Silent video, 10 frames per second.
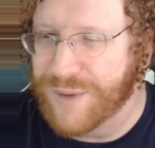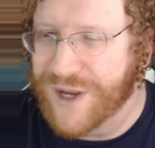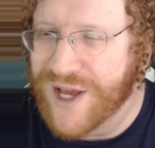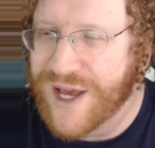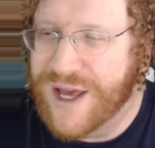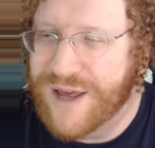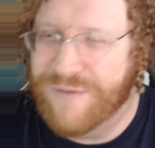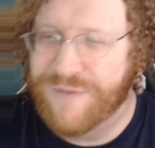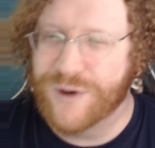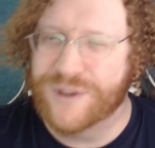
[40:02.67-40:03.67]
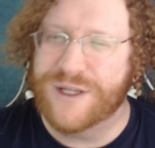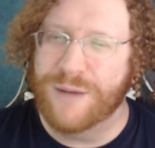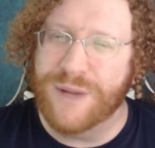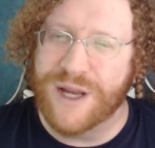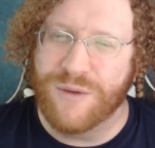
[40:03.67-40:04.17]
But for
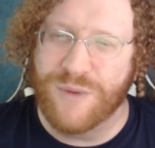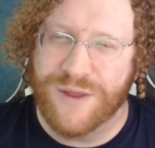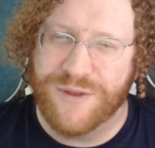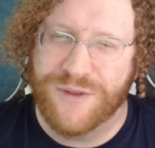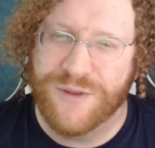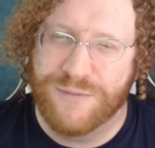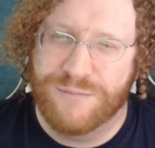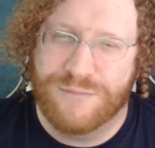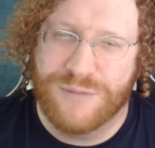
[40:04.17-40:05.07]
somebody with